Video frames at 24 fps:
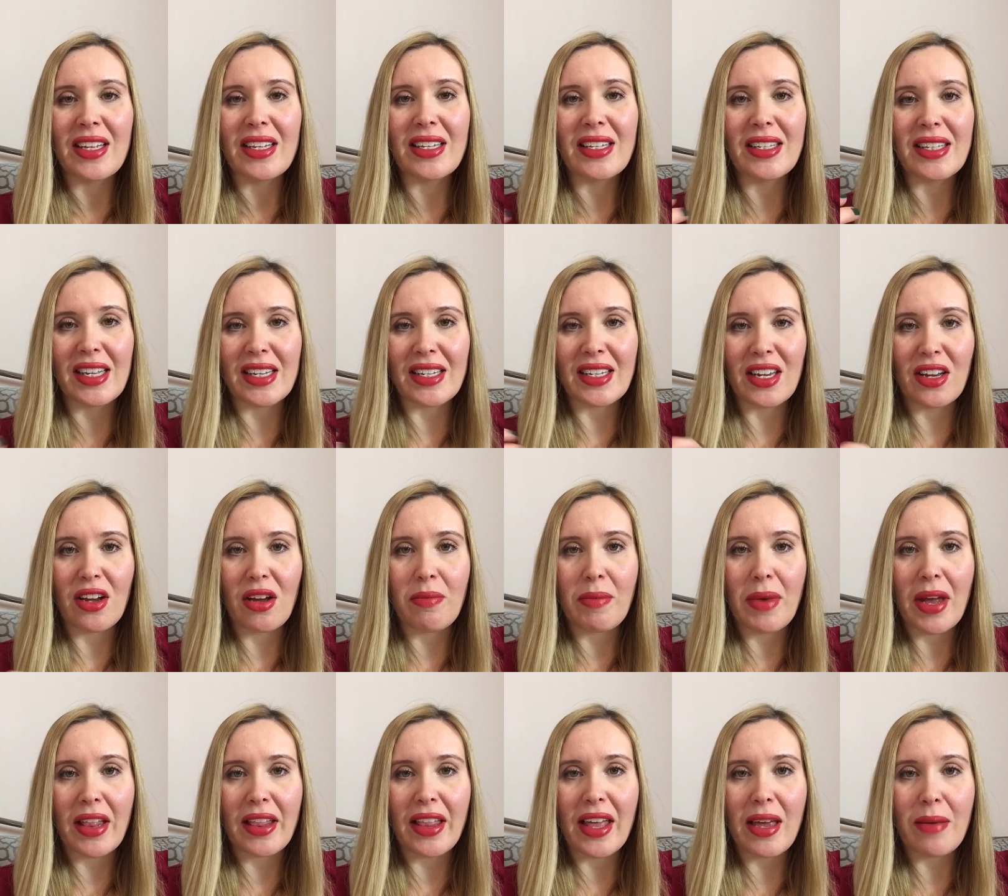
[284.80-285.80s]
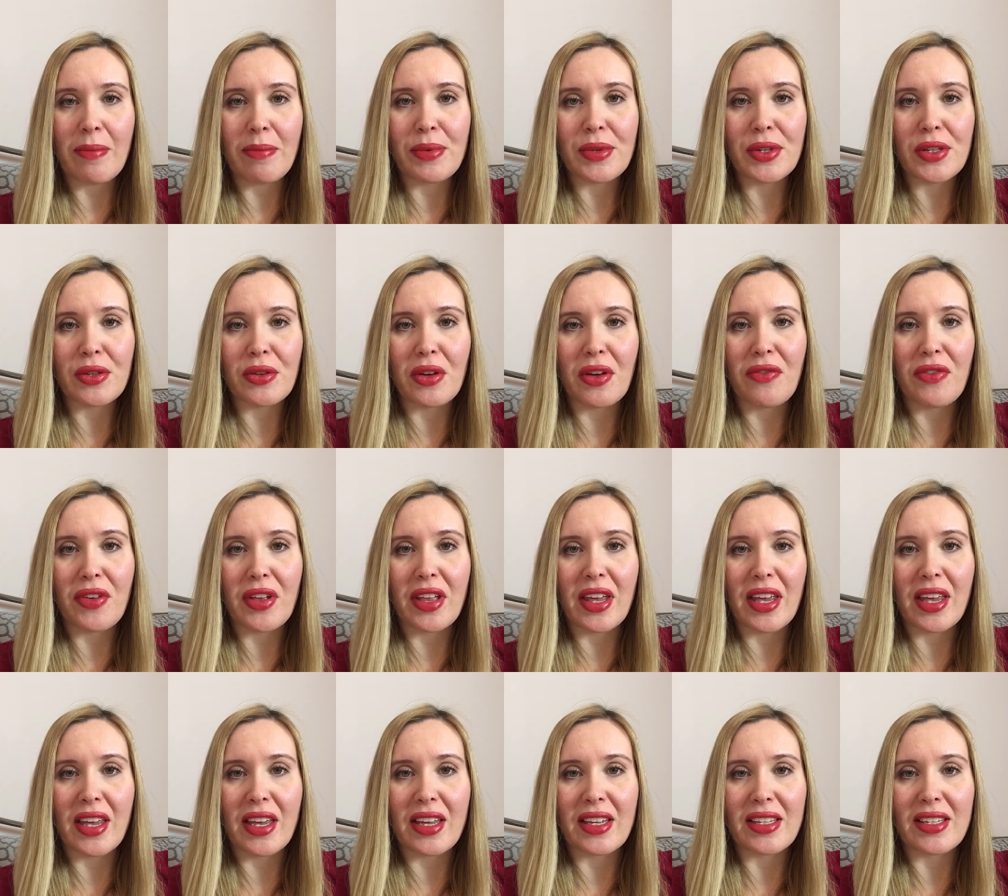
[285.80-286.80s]
sitting on my lips, so I feel
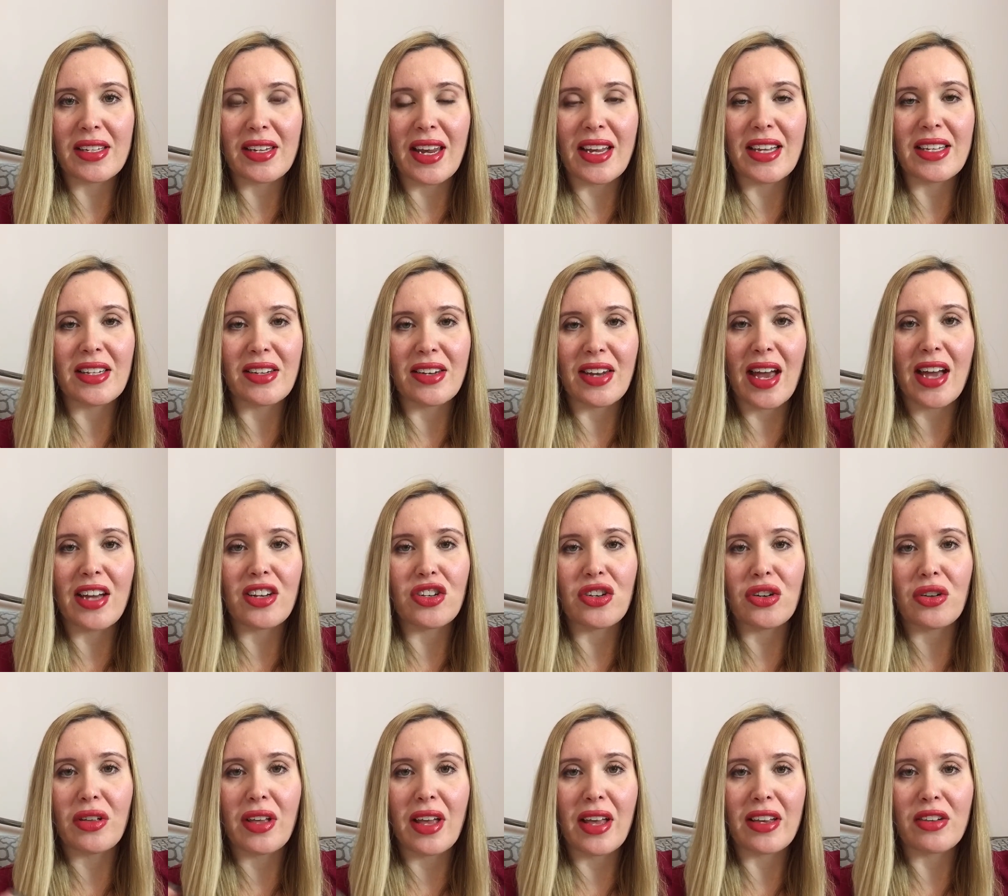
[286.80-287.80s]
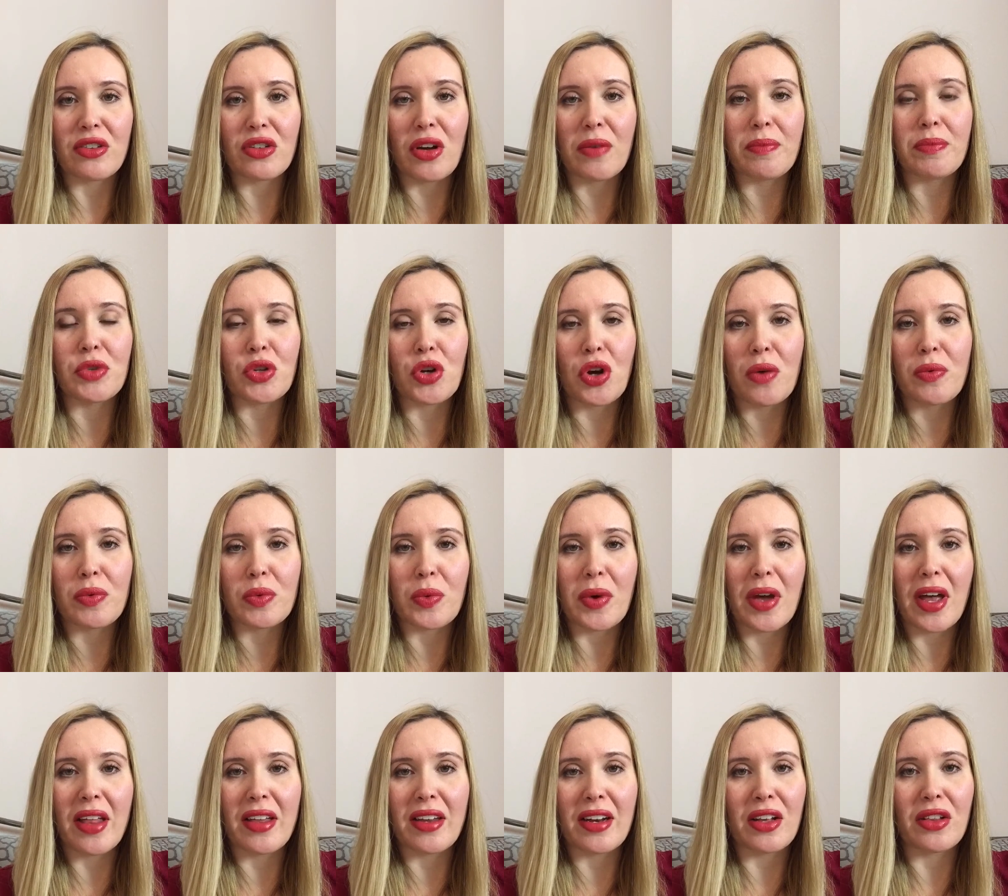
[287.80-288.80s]
like it's nice and natural, it absorbs
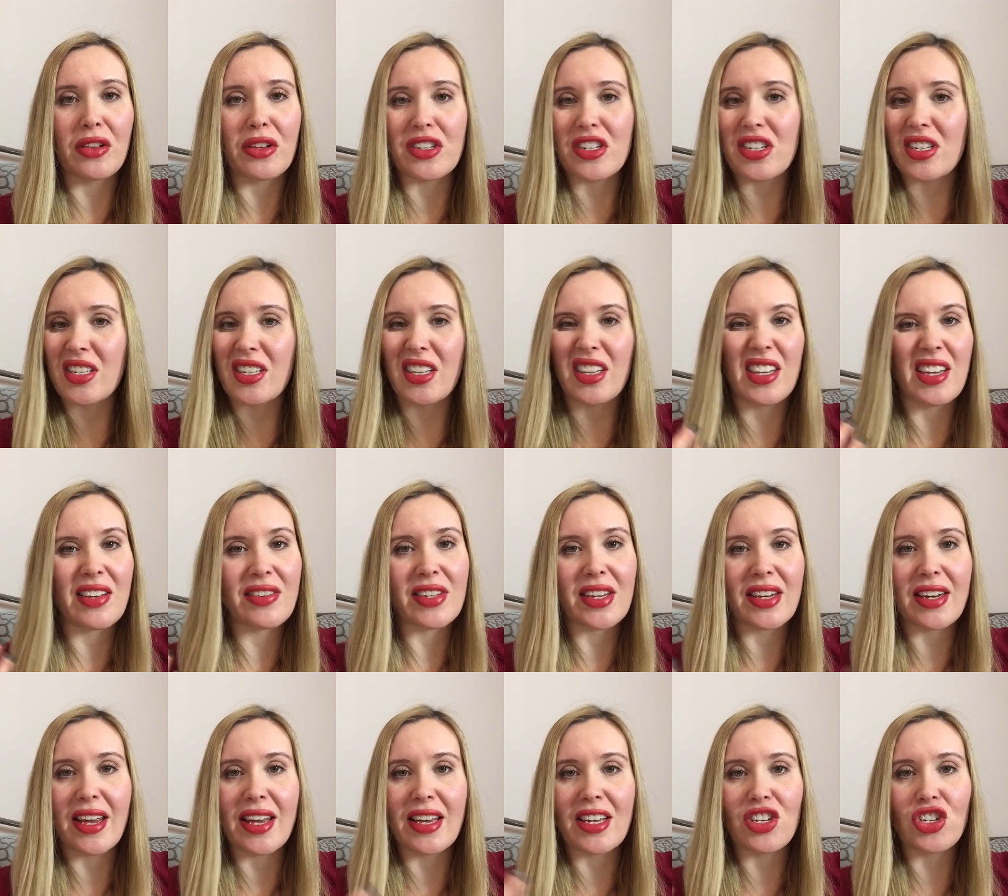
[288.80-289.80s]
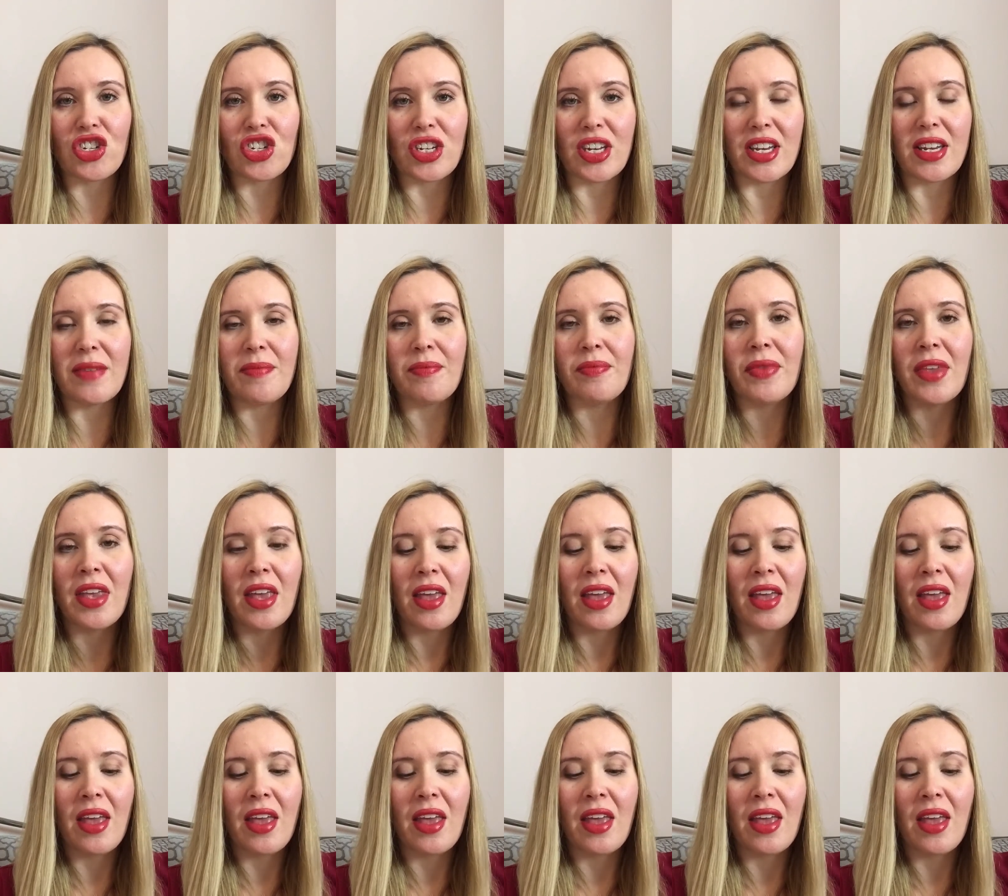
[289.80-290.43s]
well, and it just leaves a nice sheen.